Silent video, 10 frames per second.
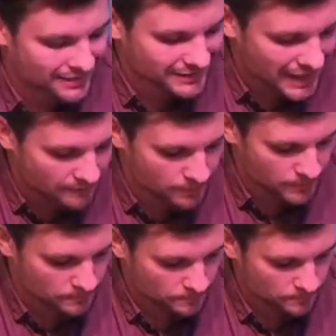things
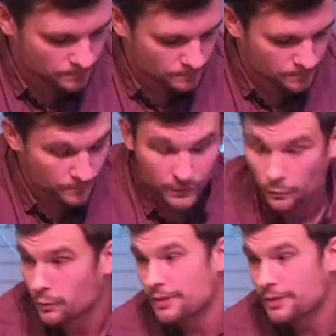happen, we